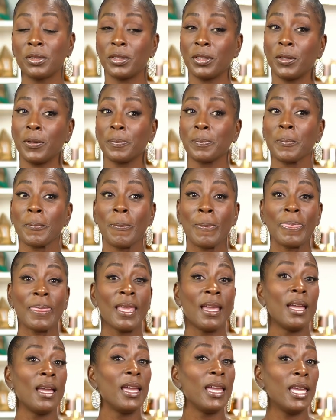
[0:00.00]
So
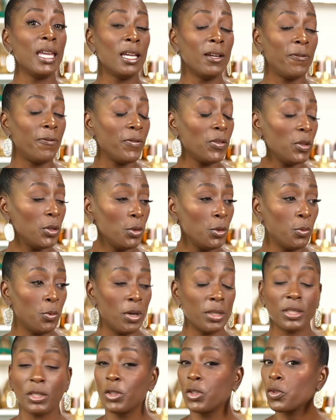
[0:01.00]
if you
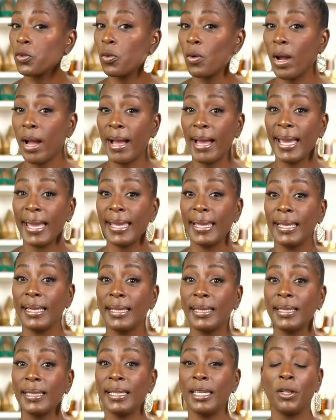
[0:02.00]
want to try
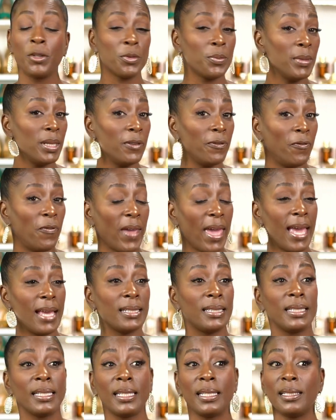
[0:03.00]
intermittent
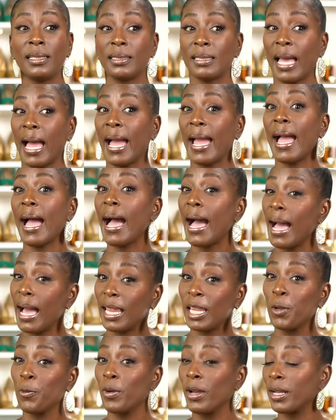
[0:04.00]
fasting, I
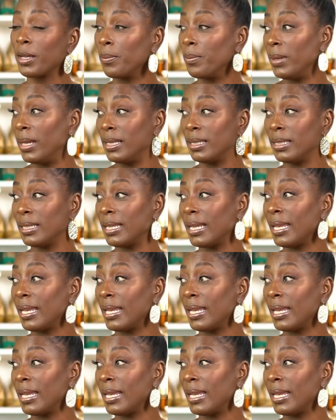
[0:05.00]
highly recommend it.